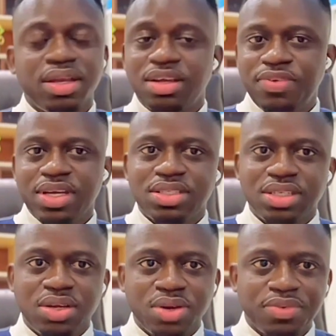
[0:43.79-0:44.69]
the first thing
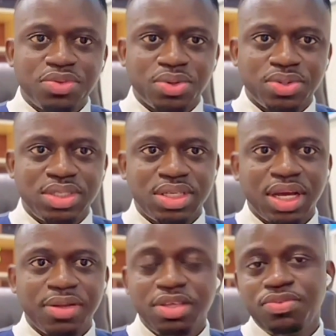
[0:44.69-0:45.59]
that you have to
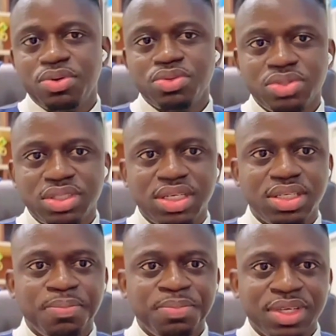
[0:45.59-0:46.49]
consider if you want to study